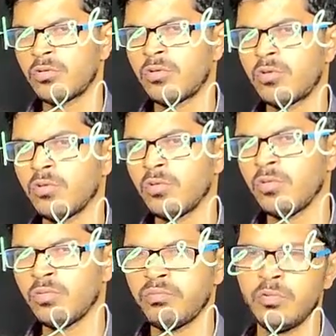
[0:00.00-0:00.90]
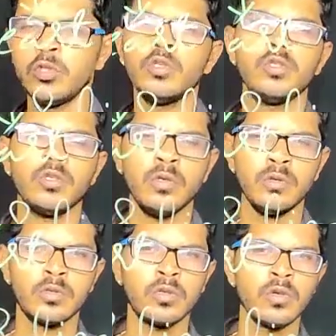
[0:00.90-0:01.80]
to
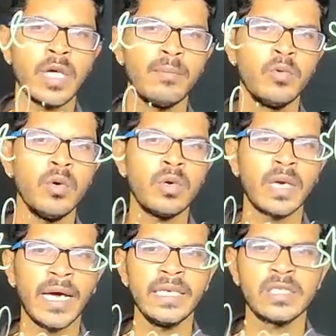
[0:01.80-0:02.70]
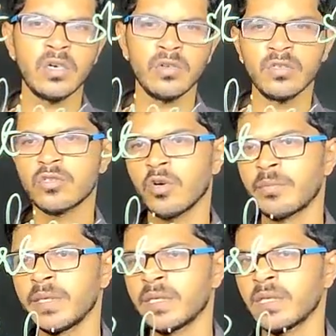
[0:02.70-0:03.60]
throw some more light on the
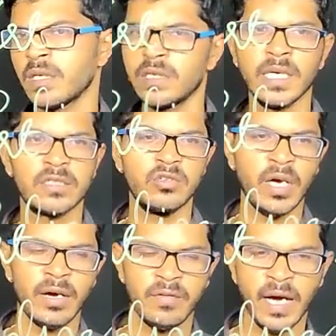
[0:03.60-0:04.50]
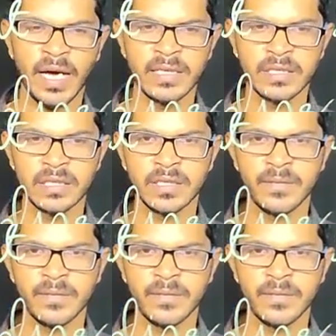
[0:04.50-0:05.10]
topic that you have asked.